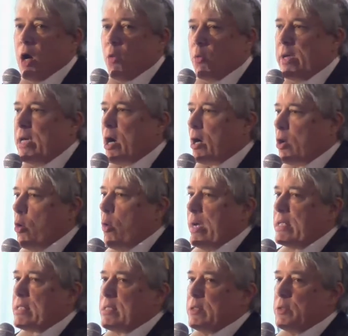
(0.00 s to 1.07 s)
we are
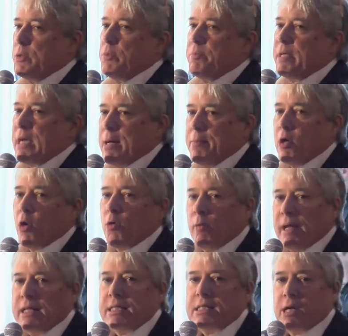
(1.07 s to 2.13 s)
going to become a
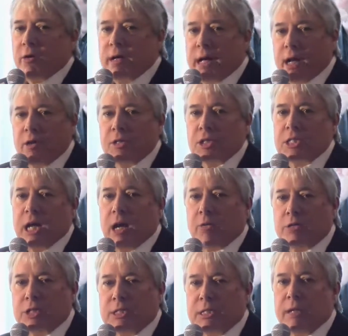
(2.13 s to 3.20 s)
hereditary
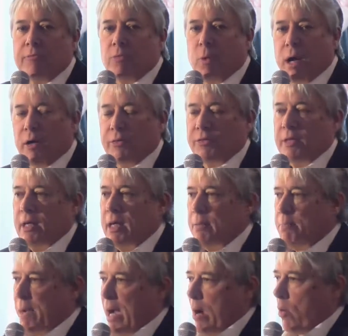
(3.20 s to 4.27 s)
aristocracy of wealth
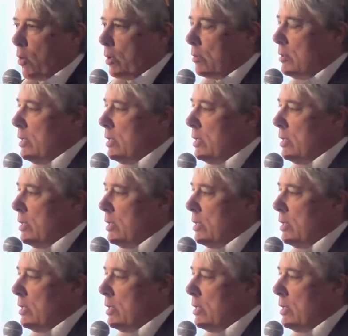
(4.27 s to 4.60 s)
and power.